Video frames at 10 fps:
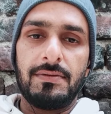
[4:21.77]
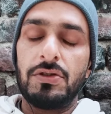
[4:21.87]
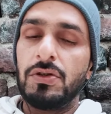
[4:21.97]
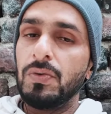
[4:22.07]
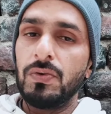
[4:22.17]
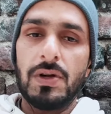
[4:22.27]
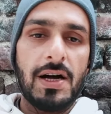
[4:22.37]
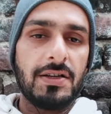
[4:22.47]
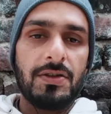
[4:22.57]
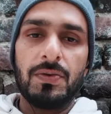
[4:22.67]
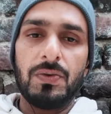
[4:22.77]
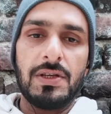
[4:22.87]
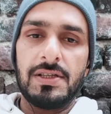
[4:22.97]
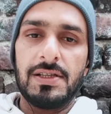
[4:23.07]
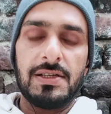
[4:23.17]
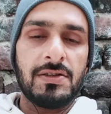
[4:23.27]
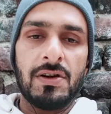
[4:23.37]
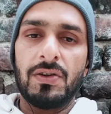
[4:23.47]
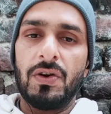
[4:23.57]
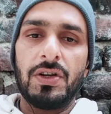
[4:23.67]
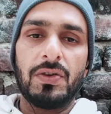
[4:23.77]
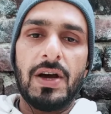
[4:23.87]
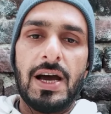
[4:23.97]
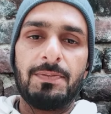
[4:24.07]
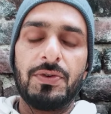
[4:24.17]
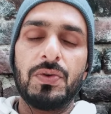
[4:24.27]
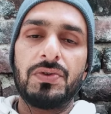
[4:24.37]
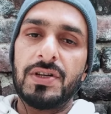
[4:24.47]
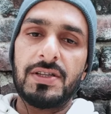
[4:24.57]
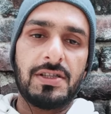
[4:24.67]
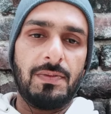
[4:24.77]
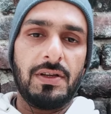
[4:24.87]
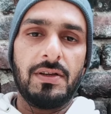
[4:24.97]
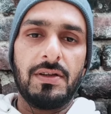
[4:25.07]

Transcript: Do not do this. It's not going to help you. Trust me.